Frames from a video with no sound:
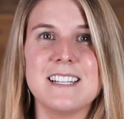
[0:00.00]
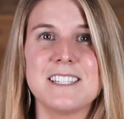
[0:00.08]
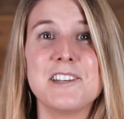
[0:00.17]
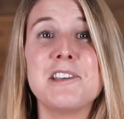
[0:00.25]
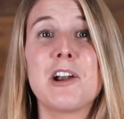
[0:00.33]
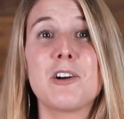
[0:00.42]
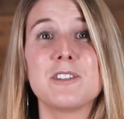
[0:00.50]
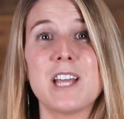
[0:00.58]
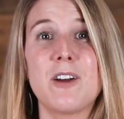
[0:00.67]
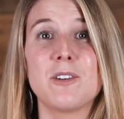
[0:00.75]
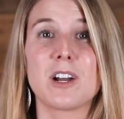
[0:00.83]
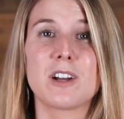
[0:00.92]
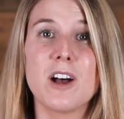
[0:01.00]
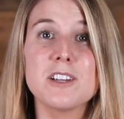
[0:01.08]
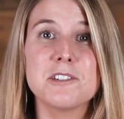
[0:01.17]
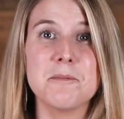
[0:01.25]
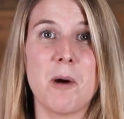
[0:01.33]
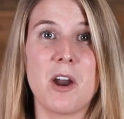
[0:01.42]
To narrow down a
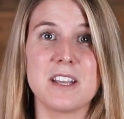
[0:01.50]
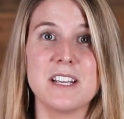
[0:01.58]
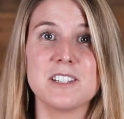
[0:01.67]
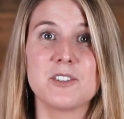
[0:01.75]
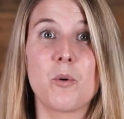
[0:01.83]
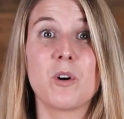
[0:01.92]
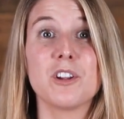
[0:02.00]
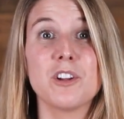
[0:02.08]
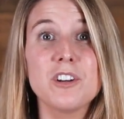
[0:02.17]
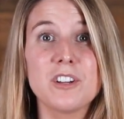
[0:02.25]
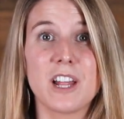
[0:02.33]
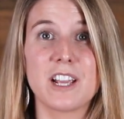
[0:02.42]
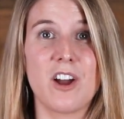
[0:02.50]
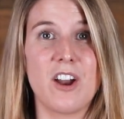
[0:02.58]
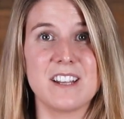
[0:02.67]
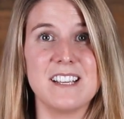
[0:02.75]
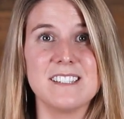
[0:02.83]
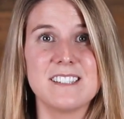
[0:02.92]
custom audience or a lookalike
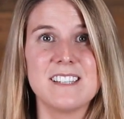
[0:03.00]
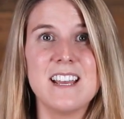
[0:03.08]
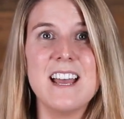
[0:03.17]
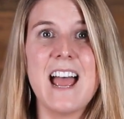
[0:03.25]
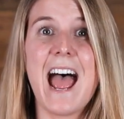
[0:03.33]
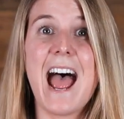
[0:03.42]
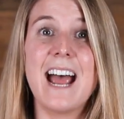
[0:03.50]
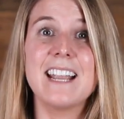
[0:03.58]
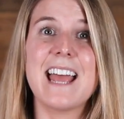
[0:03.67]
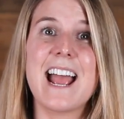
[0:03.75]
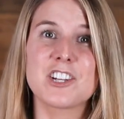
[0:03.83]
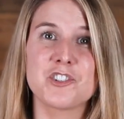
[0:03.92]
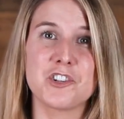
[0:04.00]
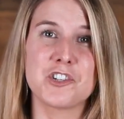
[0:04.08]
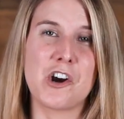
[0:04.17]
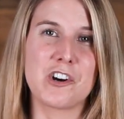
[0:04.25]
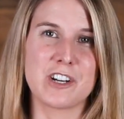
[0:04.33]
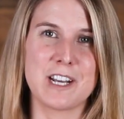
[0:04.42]
audience, add extra
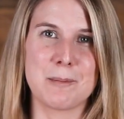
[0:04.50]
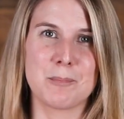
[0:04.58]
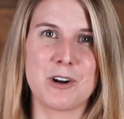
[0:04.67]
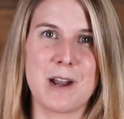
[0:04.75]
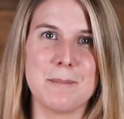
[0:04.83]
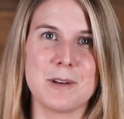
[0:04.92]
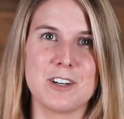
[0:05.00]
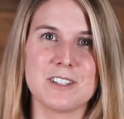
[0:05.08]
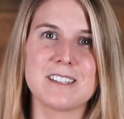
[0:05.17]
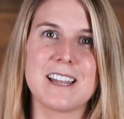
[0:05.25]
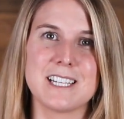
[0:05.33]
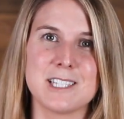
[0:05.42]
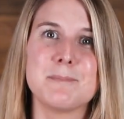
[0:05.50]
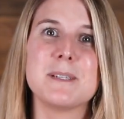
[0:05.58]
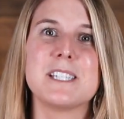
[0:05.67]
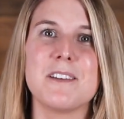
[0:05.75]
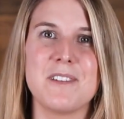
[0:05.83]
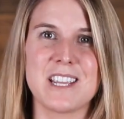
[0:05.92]
targeting parameters like
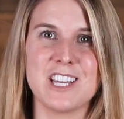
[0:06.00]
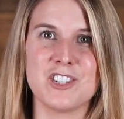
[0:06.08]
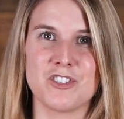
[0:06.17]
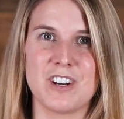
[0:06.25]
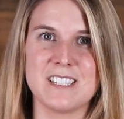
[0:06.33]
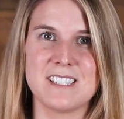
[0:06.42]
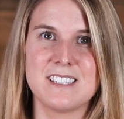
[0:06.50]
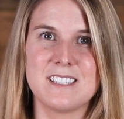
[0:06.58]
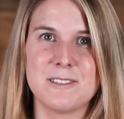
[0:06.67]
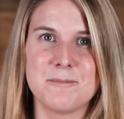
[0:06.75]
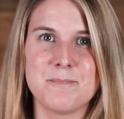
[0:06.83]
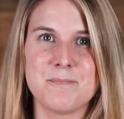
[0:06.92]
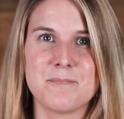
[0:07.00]
specific interests.